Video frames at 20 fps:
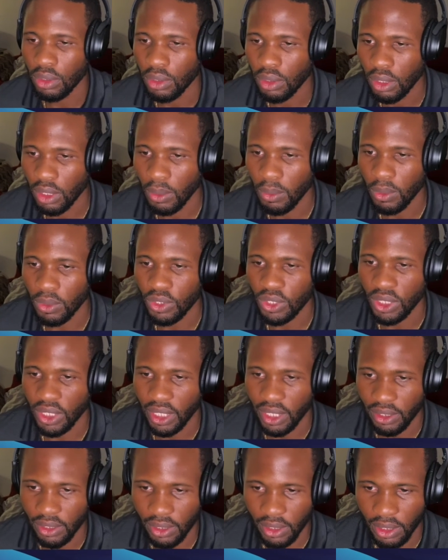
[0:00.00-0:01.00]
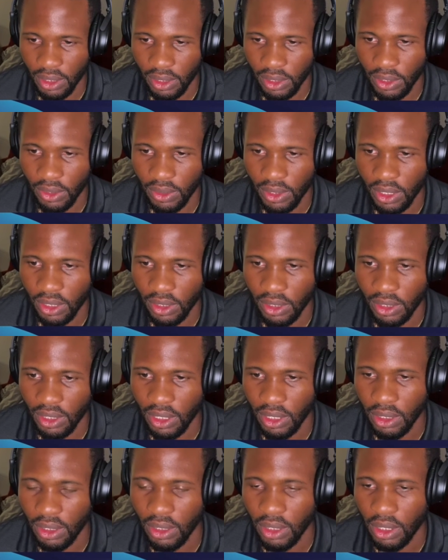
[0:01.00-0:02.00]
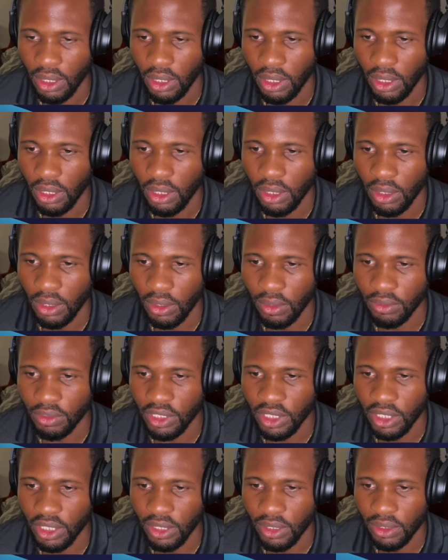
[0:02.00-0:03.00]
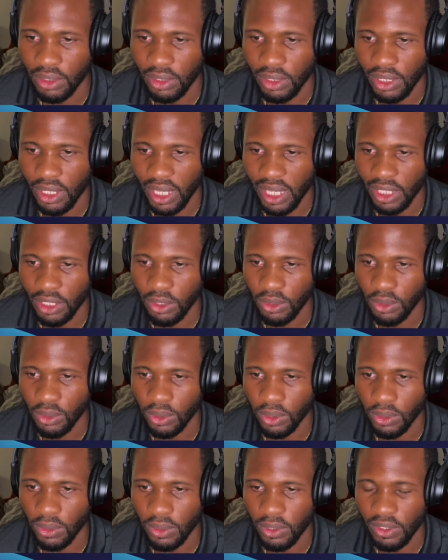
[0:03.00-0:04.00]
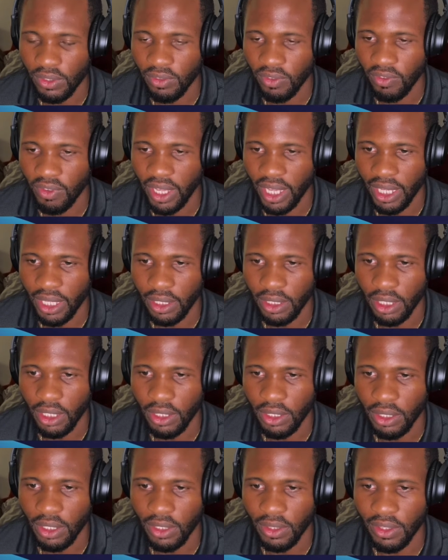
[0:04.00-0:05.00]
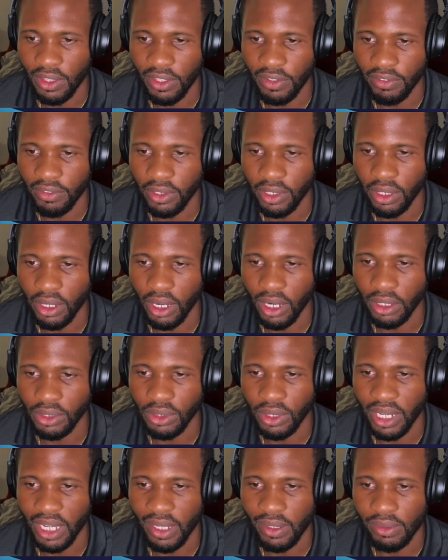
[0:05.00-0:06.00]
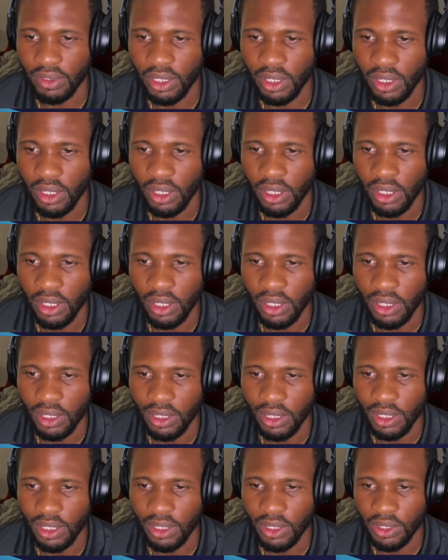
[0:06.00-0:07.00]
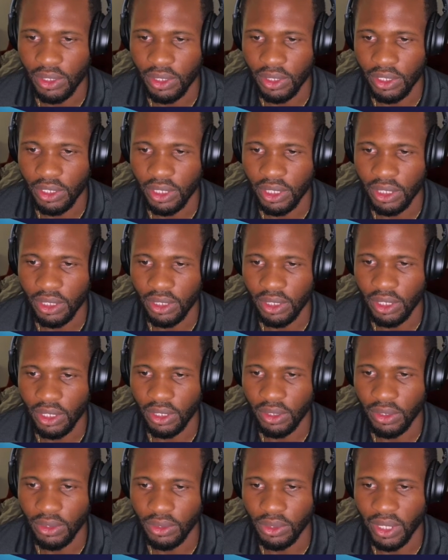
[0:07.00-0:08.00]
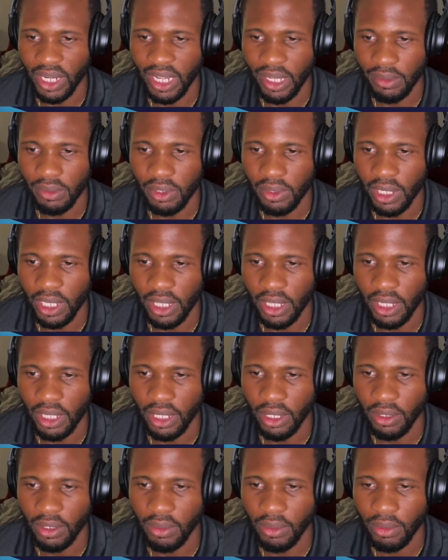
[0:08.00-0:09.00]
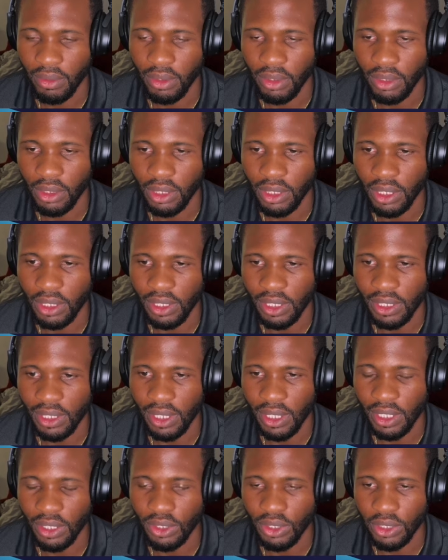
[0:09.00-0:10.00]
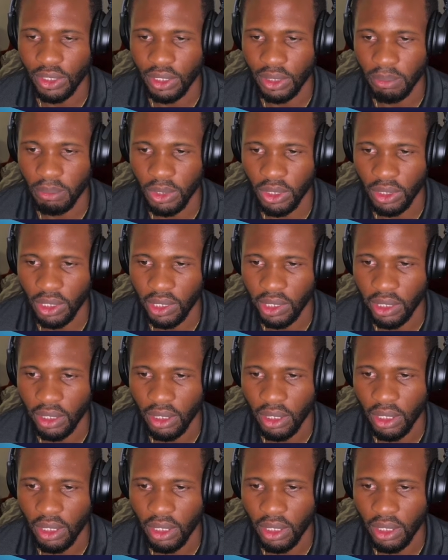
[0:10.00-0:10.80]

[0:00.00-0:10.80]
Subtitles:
And once you get to disk utility, over here on the side, you are going to find the different hard drives. These are your internal drives right here. This is linked to your computer.